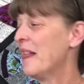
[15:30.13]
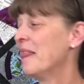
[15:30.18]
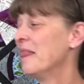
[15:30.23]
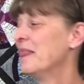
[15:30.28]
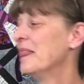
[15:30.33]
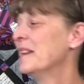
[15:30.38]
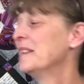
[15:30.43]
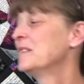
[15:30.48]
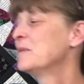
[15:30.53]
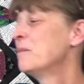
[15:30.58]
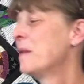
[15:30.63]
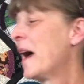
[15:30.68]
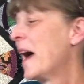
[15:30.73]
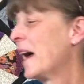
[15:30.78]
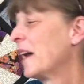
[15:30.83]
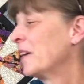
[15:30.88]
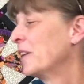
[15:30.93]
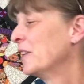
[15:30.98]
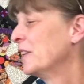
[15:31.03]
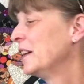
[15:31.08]
This
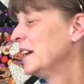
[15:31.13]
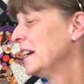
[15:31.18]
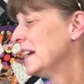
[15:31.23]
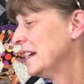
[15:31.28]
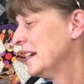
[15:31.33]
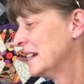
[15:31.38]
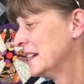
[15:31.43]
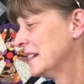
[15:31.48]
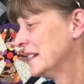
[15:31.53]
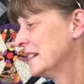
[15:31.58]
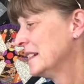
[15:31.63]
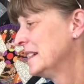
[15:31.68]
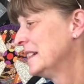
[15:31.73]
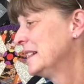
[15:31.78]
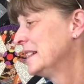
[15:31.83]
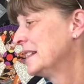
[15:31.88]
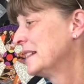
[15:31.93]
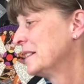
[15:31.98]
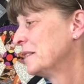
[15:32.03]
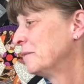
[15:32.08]
pattern
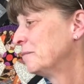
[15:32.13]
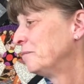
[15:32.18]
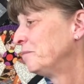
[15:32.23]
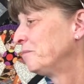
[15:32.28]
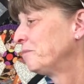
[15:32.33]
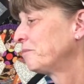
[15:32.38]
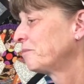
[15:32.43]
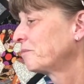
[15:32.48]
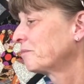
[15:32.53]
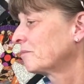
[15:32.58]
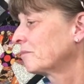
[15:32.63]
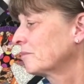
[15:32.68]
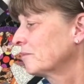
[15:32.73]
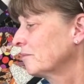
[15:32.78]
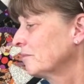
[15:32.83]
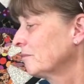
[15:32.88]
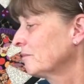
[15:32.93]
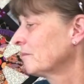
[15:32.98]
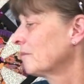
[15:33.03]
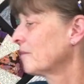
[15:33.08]
is
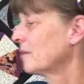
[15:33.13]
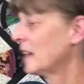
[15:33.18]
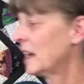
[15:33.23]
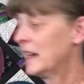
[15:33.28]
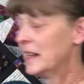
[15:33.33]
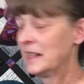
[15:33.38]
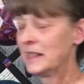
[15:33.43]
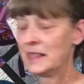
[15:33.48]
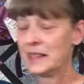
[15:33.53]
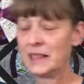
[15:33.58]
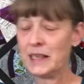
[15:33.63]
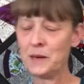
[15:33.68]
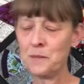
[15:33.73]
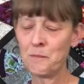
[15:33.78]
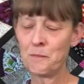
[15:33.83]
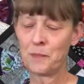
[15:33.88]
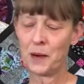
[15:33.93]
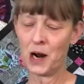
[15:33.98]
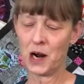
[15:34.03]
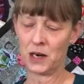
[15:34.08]

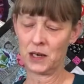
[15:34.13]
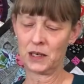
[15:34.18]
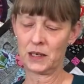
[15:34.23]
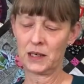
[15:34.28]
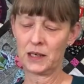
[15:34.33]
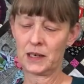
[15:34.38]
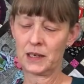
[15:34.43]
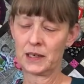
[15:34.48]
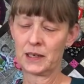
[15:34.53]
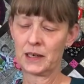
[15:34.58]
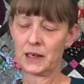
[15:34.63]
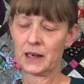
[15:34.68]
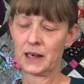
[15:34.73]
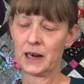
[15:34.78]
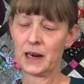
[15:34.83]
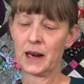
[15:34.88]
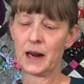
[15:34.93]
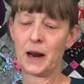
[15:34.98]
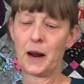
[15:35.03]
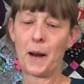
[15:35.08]
Steampunk
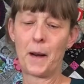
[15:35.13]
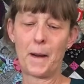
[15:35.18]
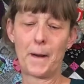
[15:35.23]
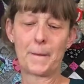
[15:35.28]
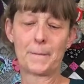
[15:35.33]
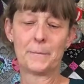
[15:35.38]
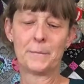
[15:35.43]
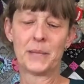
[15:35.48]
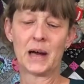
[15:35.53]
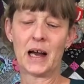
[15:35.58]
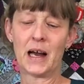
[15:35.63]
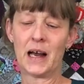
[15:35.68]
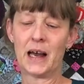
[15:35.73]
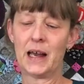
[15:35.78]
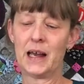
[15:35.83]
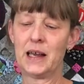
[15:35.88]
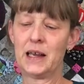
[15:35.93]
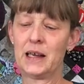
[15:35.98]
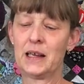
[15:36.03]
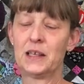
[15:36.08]

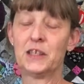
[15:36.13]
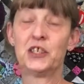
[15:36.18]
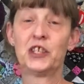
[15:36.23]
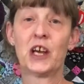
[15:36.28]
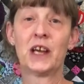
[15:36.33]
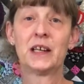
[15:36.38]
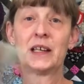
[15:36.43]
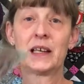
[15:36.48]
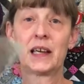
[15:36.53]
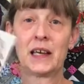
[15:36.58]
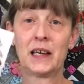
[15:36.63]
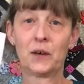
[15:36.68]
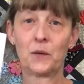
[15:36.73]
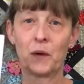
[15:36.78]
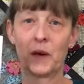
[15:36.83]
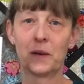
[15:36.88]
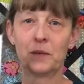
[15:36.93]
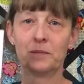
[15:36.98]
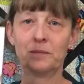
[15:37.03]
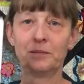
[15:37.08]
by Jen
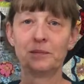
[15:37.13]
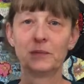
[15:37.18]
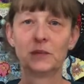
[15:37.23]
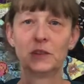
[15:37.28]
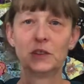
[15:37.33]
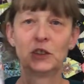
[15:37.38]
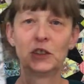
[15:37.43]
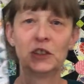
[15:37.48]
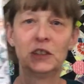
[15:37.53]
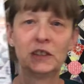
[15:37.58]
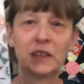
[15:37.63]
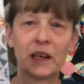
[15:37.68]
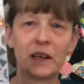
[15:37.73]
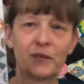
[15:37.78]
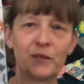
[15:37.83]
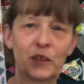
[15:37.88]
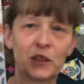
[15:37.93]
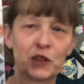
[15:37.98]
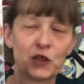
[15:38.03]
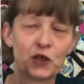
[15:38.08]
Kingwell. And she's out
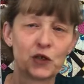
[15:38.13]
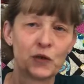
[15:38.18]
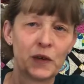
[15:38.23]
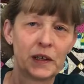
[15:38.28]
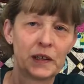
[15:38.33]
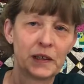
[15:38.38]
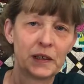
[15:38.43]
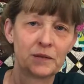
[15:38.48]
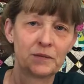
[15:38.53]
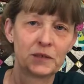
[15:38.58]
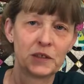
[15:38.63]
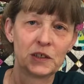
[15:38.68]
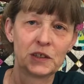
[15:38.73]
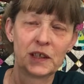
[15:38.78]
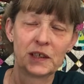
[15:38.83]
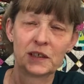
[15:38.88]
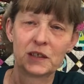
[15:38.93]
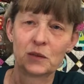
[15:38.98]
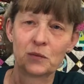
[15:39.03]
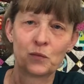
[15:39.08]
of Australia. She's
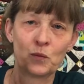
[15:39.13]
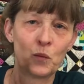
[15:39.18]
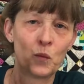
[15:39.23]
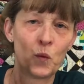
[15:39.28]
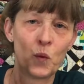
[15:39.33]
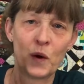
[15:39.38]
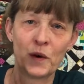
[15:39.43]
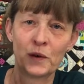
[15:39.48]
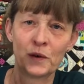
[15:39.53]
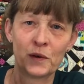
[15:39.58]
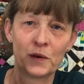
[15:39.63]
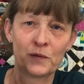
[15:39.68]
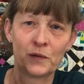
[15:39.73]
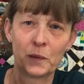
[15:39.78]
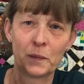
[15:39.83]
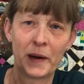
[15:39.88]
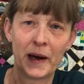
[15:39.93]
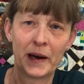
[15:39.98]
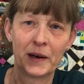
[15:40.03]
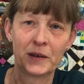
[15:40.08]
got some wonderful
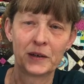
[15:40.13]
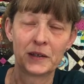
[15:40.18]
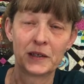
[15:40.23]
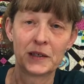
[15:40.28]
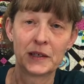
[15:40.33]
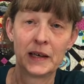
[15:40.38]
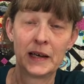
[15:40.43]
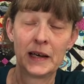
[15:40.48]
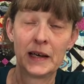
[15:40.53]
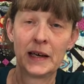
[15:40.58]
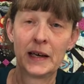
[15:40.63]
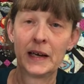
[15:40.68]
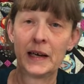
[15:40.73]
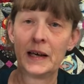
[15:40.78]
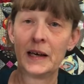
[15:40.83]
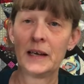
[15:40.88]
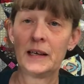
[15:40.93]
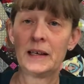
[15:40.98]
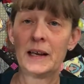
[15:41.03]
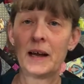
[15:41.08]
patterns.
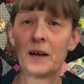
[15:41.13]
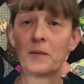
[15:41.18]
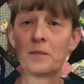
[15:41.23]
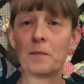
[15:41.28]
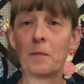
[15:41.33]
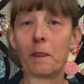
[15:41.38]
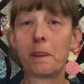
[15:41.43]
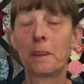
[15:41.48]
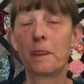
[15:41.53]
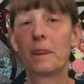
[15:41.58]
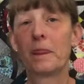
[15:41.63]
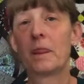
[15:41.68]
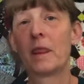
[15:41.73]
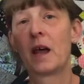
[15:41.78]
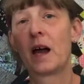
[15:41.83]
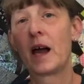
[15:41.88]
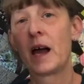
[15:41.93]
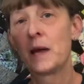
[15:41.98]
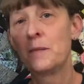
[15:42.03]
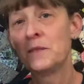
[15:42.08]
Now,
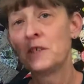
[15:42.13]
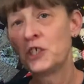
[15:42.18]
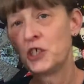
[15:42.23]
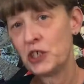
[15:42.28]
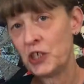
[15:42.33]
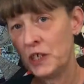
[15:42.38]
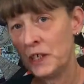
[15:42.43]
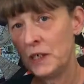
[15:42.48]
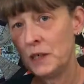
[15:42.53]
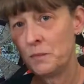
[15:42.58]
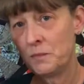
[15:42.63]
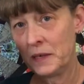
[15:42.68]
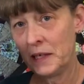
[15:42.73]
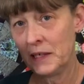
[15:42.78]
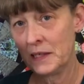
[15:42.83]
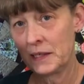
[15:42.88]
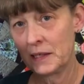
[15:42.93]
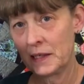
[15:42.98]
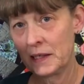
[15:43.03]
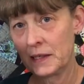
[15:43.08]
I machine
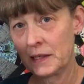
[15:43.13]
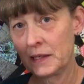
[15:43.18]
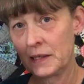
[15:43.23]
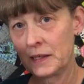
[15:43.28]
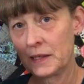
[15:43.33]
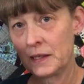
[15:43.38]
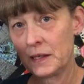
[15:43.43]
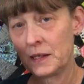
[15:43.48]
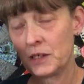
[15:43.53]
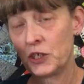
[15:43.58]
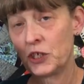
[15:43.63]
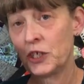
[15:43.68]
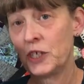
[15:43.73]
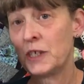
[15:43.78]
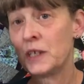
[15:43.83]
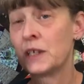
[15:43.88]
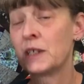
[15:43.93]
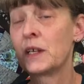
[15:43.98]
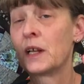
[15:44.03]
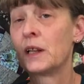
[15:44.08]
piece this. She
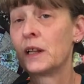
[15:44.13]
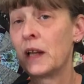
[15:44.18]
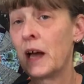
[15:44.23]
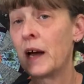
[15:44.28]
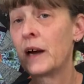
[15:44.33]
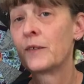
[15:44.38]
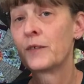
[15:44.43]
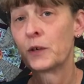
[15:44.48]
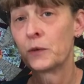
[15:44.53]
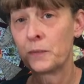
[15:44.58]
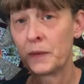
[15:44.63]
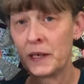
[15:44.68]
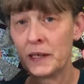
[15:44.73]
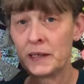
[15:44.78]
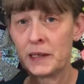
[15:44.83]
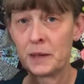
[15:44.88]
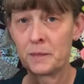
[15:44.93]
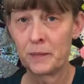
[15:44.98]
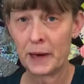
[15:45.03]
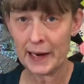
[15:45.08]
does a lot of her
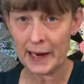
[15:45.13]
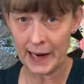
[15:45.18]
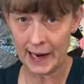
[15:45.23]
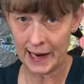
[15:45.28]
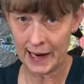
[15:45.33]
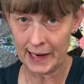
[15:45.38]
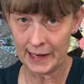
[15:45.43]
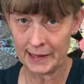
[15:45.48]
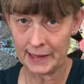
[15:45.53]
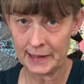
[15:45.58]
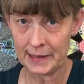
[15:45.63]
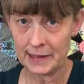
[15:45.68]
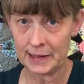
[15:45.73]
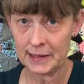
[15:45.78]
piecing by hand